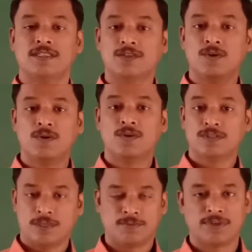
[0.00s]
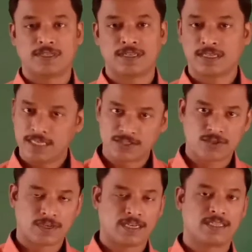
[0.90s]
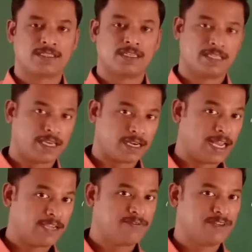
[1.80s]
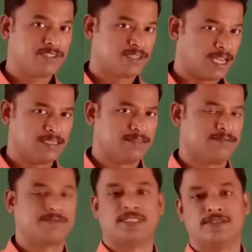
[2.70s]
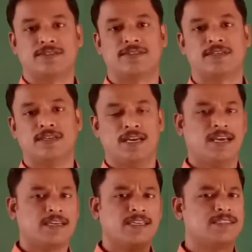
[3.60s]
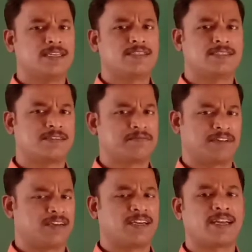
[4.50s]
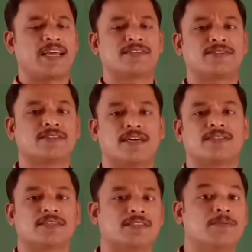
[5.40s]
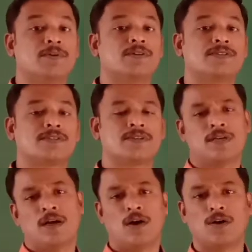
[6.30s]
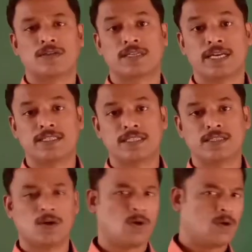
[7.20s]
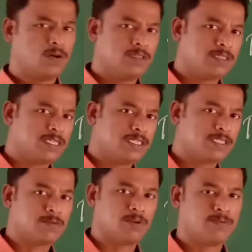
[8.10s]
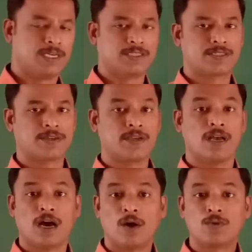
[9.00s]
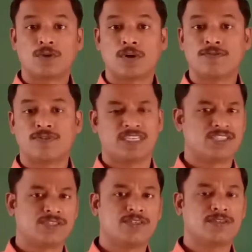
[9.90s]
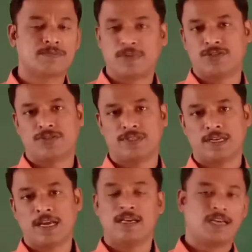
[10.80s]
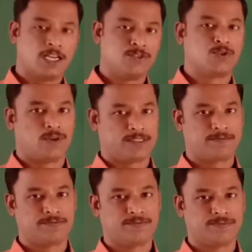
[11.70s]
Though the poet does not understand their language and ways, he does recognize that the birds are creating all these movements out of sheer pleasure and joy.